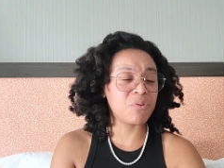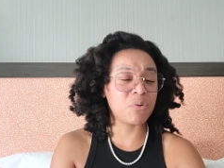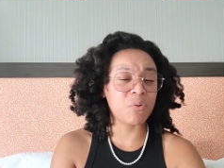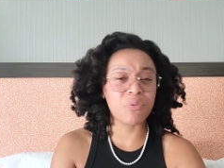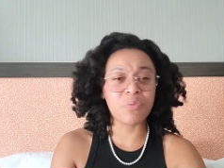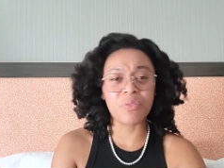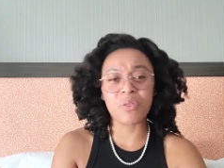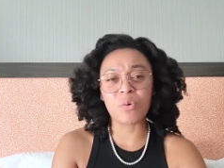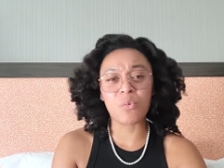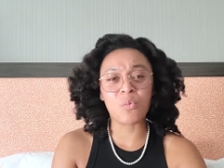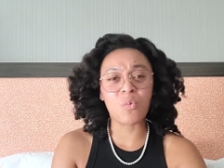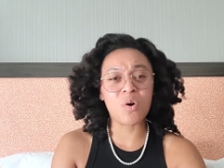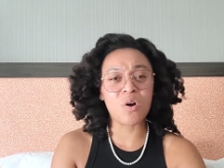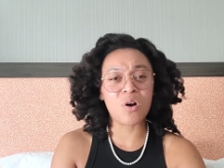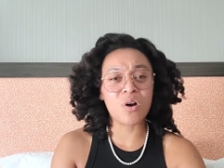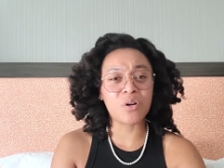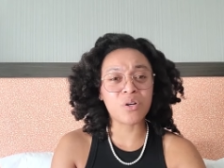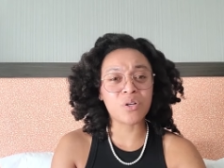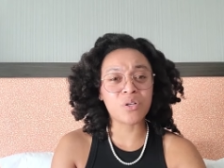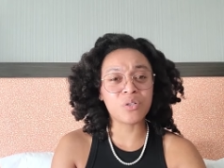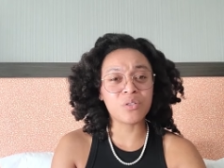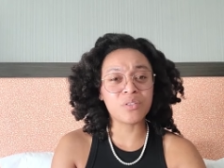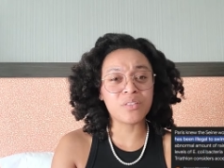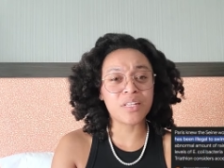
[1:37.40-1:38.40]
filthy
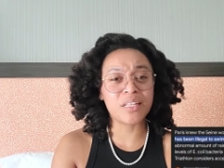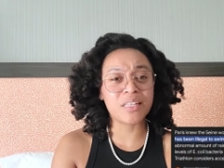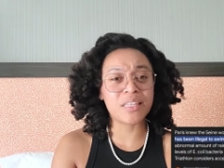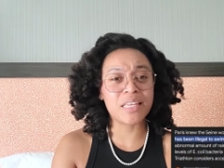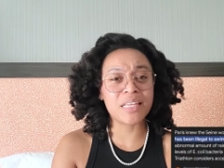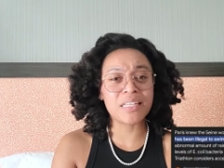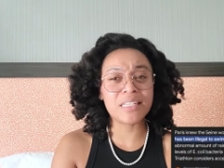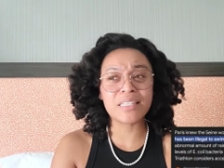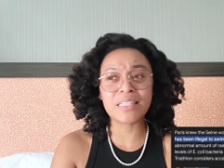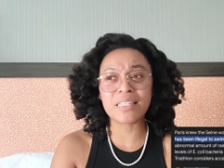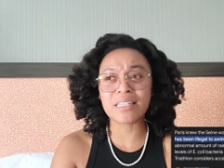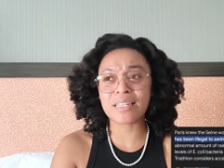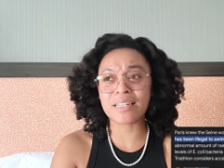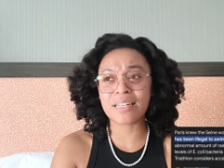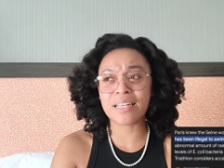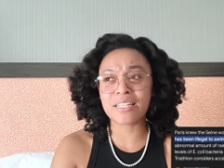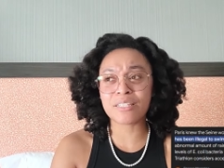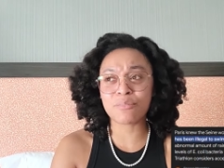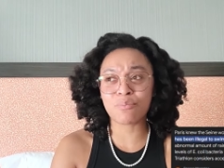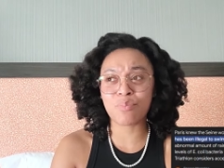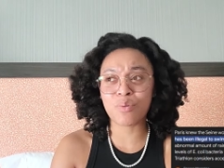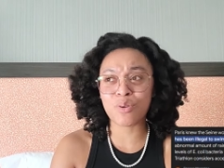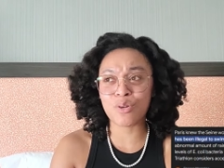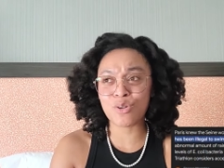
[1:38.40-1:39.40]
water that they said
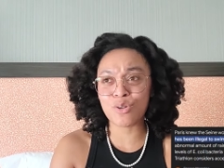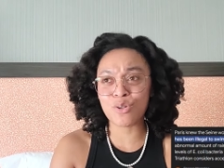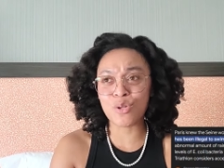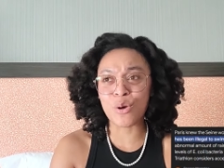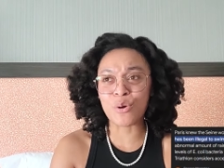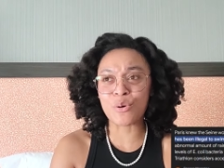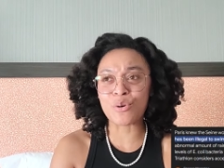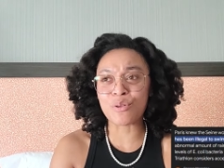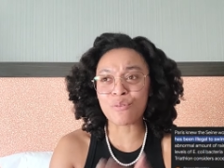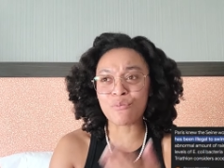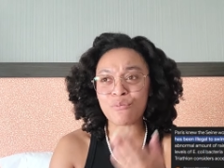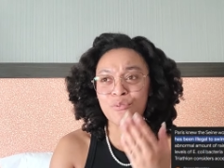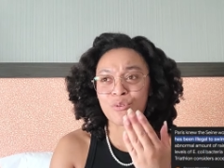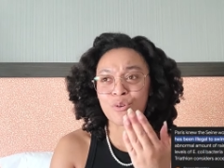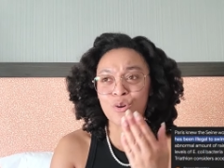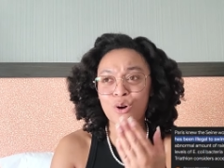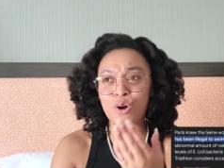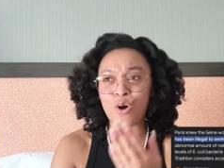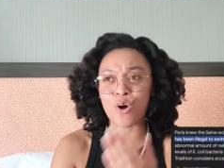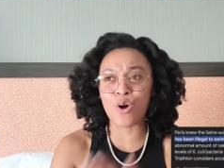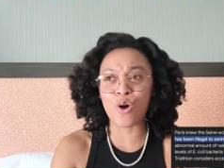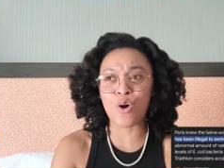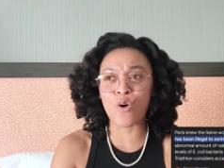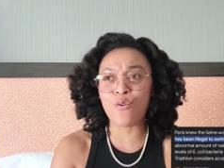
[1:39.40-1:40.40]
has been dirty
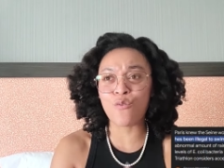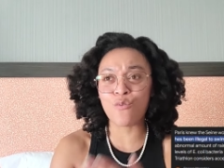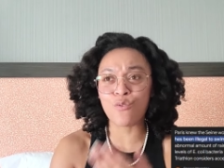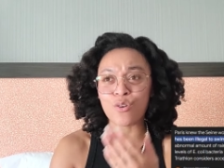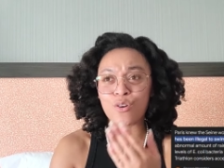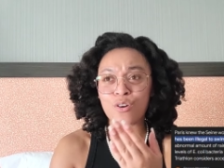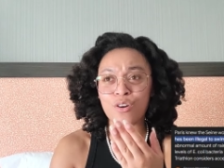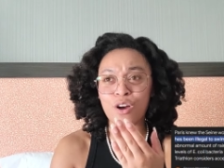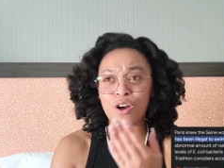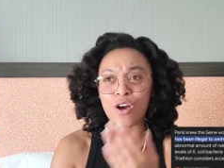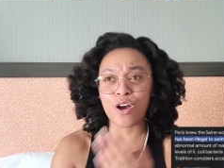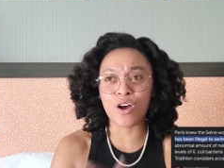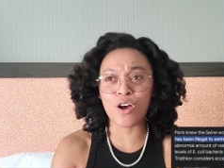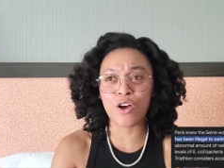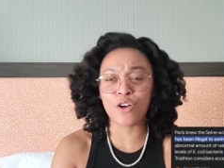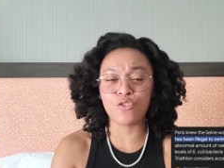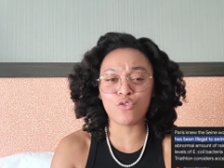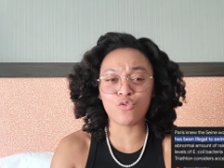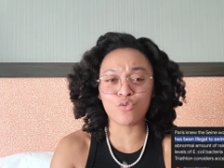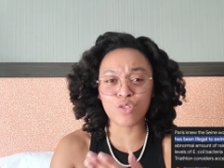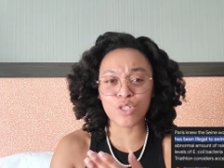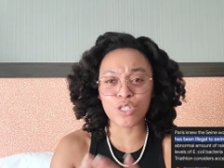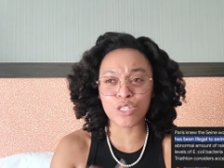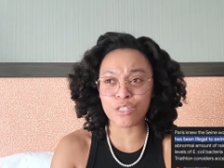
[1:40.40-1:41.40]
for over a
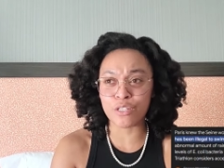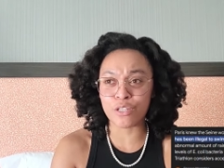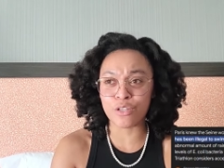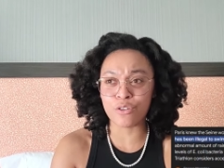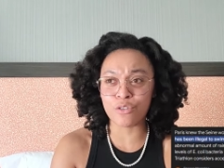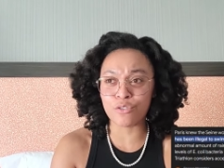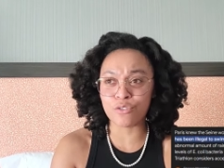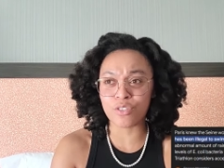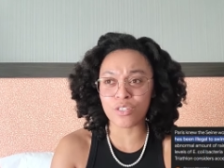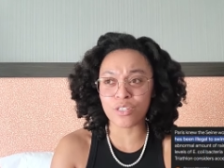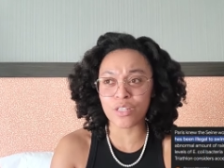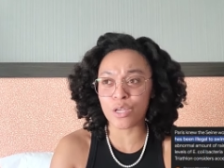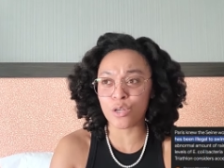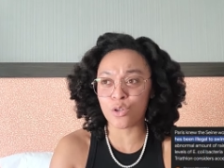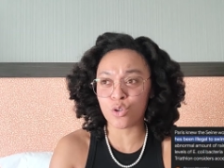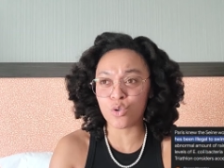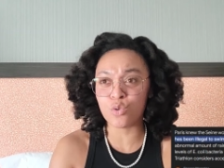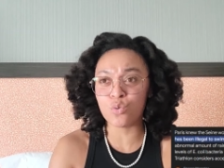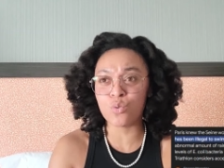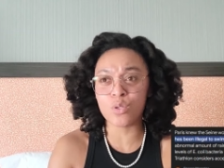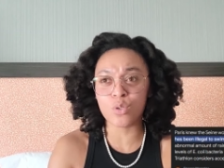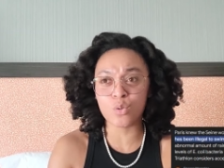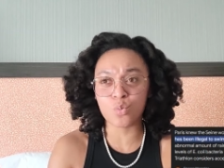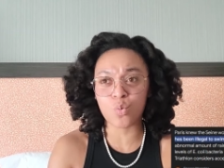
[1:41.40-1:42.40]
hundred years and they
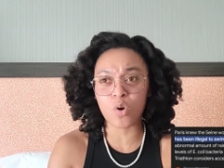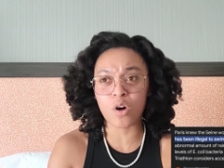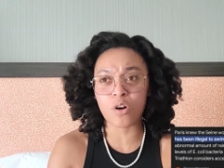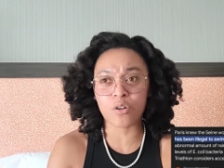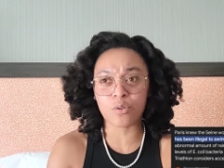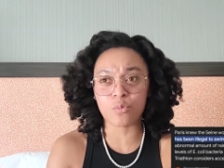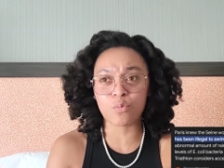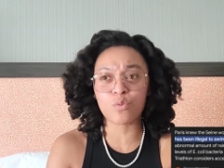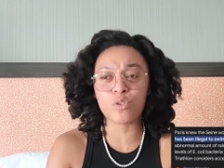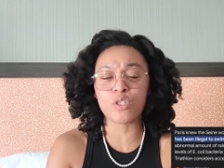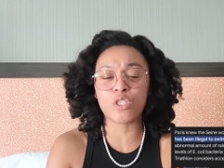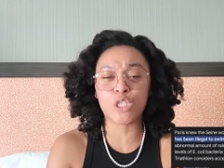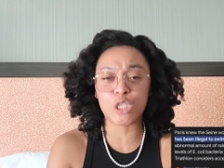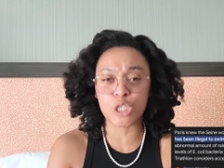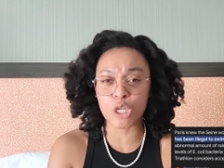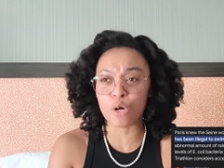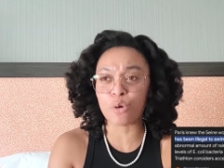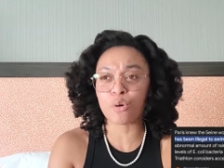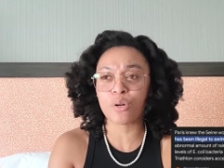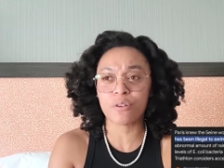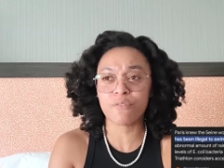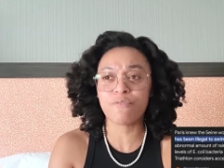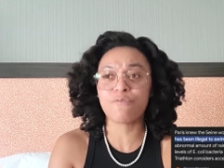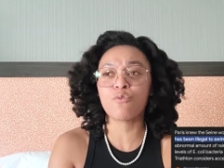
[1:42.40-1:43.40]
knew this water was
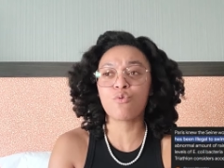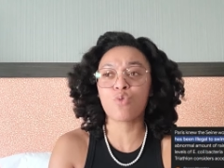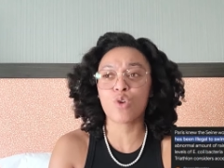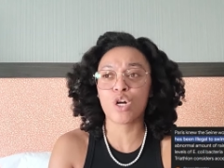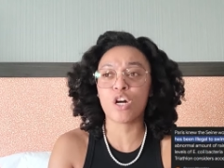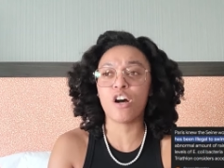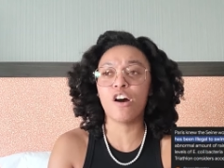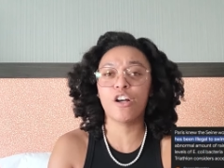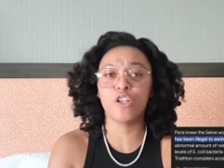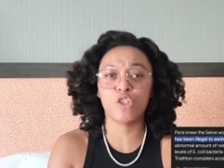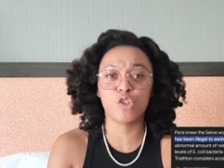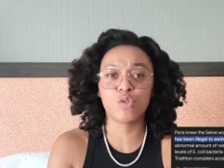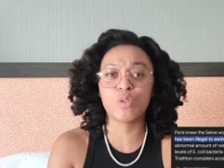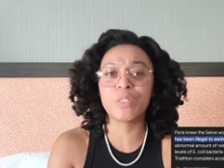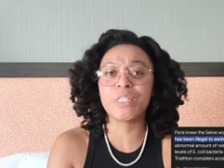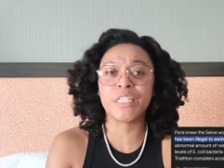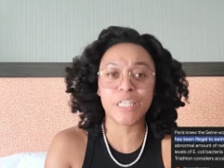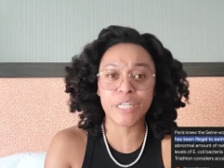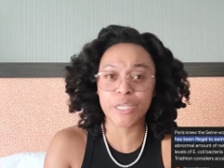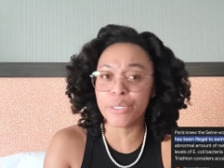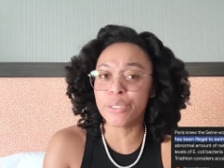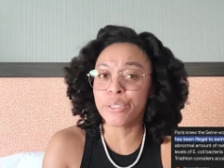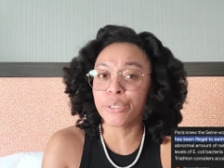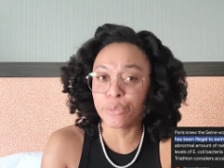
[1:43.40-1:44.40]
dirty for a hundred
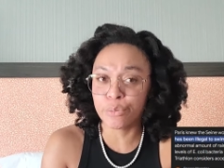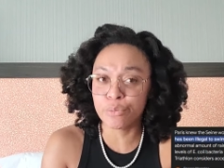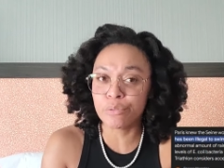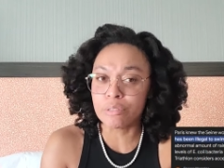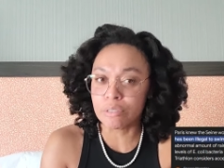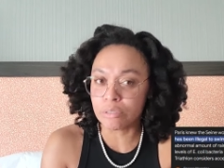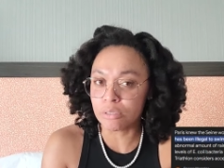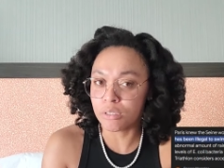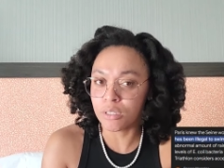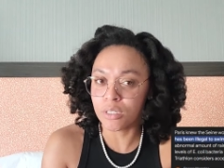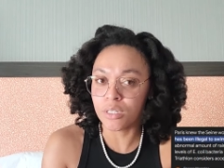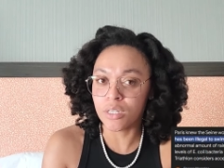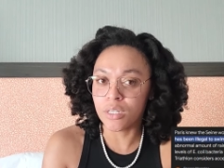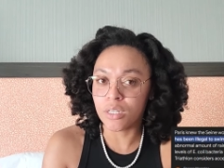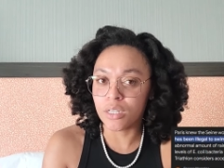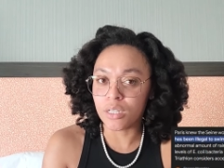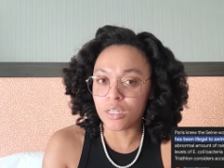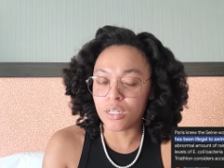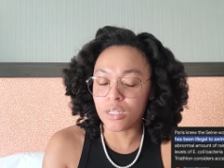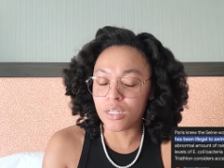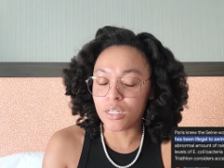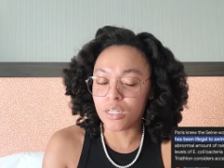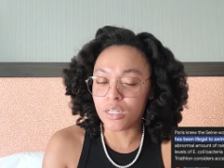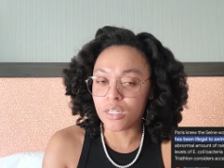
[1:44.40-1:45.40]
years?
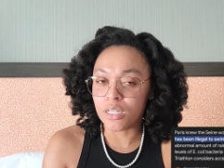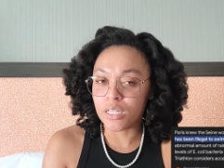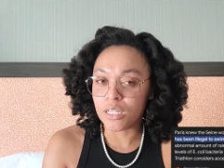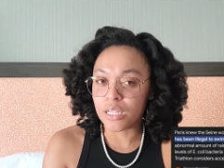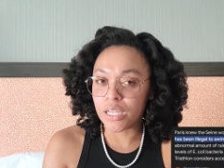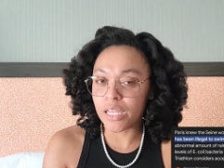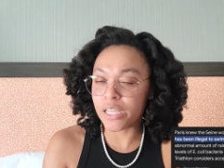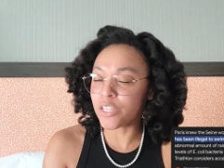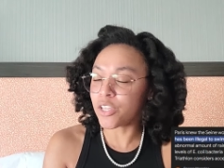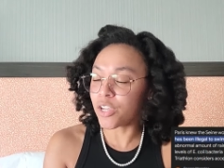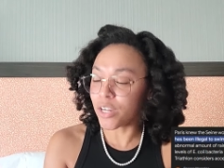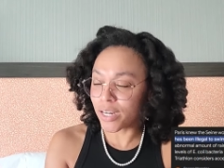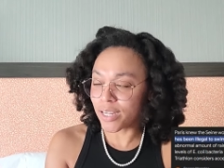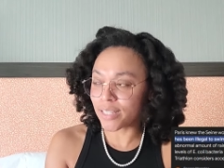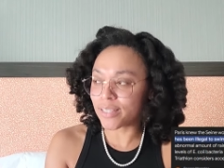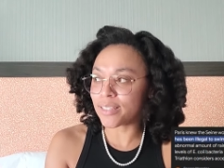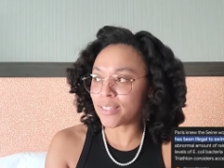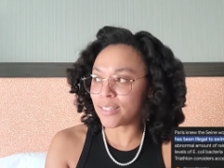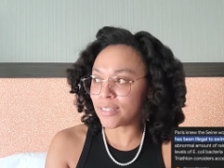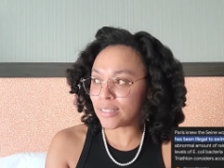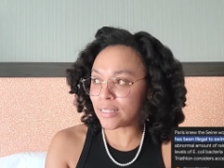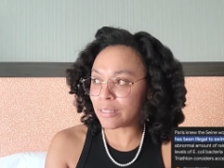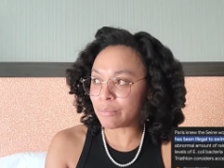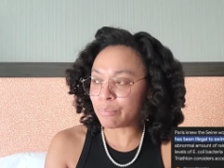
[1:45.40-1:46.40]
And y'all got
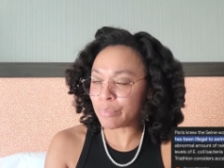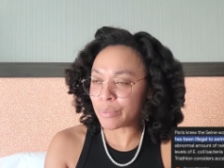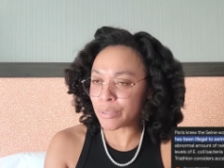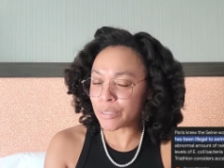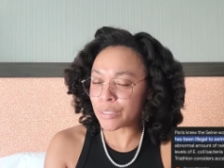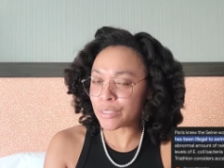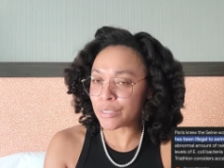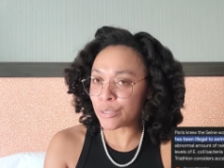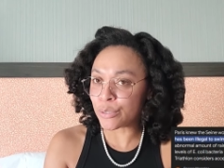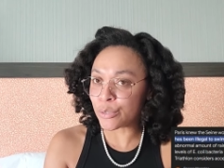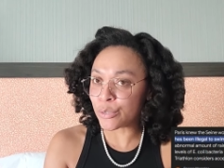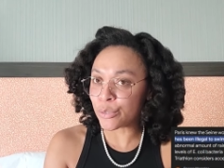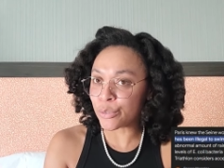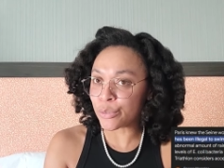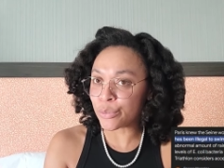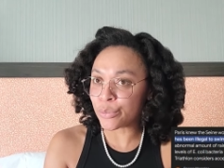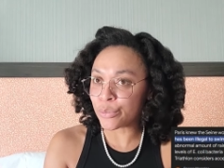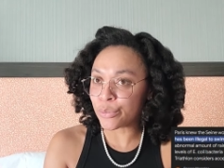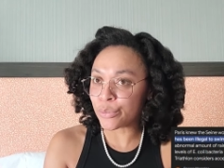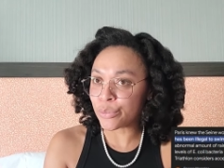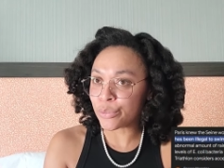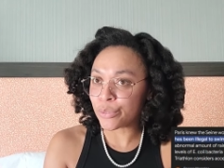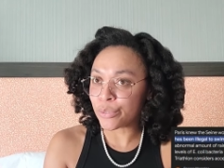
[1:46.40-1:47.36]
the Olympics here